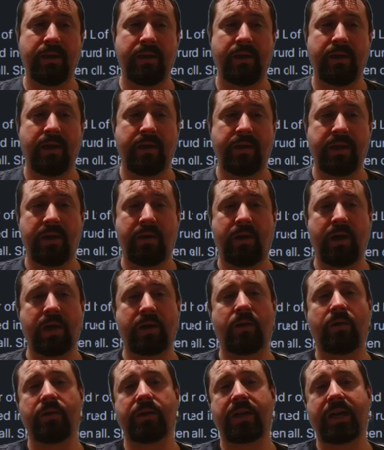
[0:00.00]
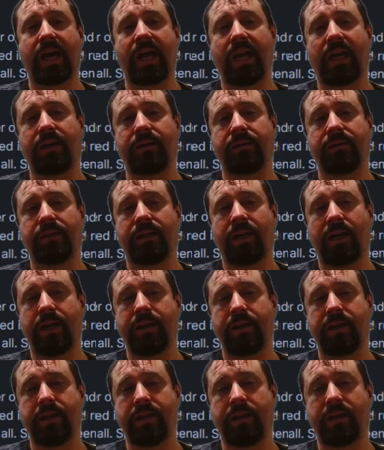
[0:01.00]
And then icon color,
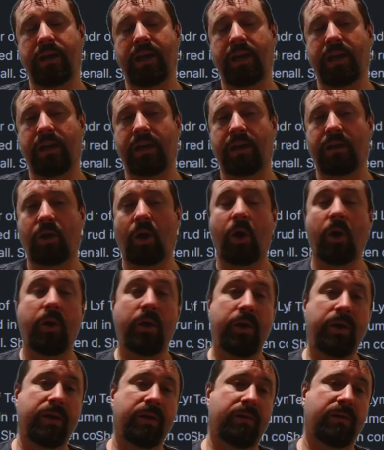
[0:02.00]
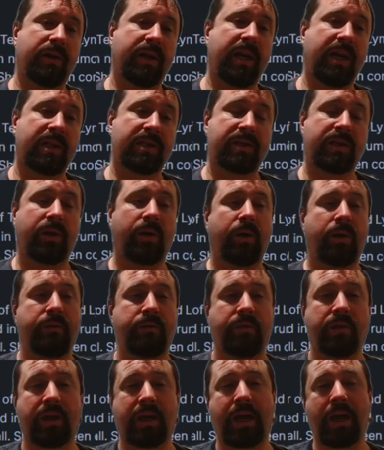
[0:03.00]
and then a code or a hex code
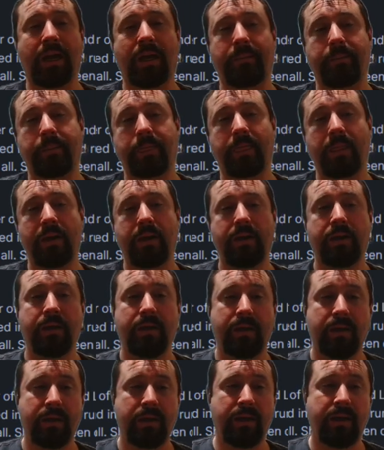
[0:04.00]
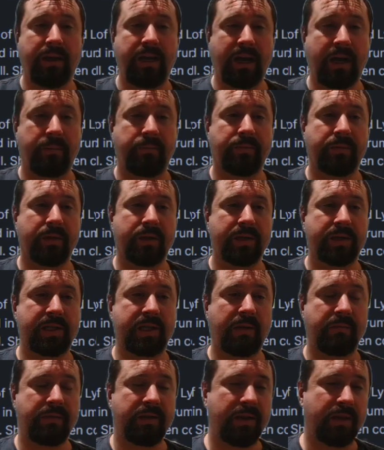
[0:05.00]
for the color. Now,
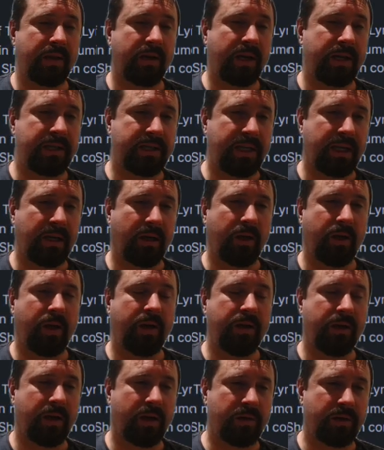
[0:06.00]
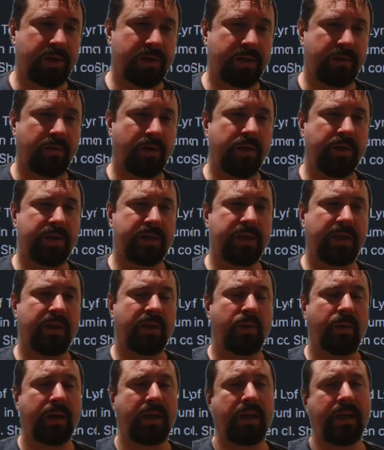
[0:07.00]
something that I did learn, and I'll just throw this in
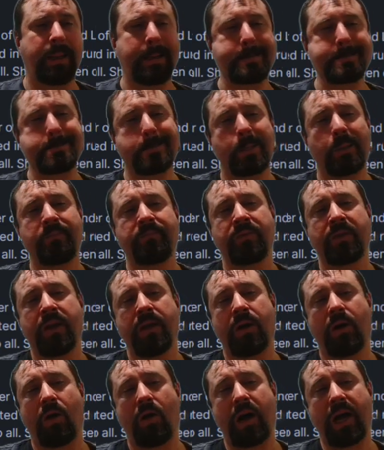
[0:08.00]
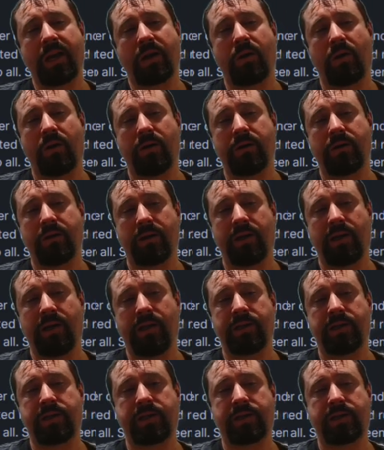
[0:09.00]
quickly. Icon
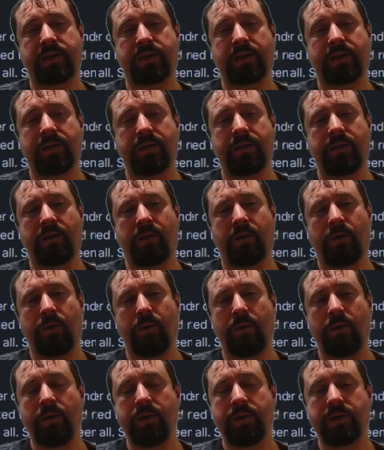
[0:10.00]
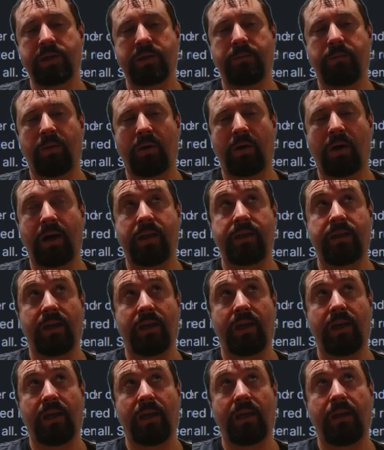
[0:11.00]
is used by
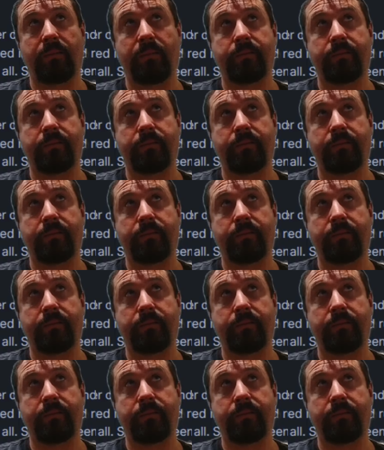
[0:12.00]
the